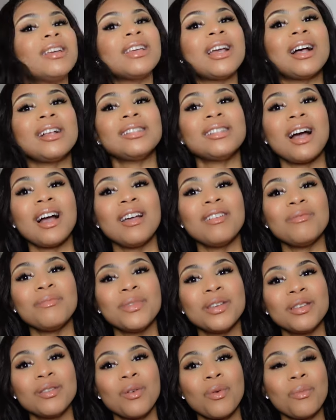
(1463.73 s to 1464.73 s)
Yes, I've
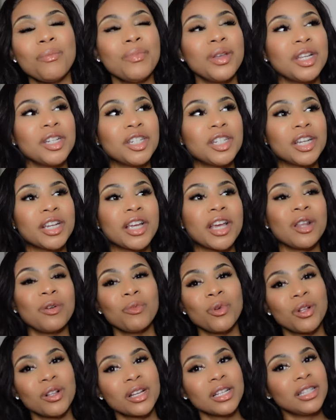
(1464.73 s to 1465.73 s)
been binging and
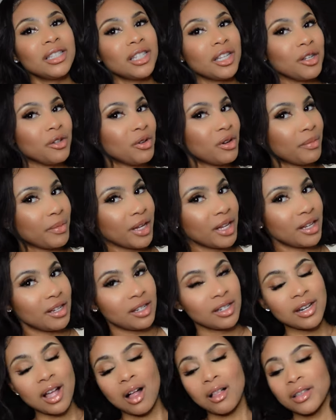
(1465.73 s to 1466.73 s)
will continue to
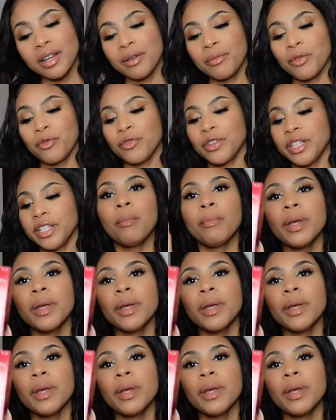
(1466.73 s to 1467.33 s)
binge holiday movies.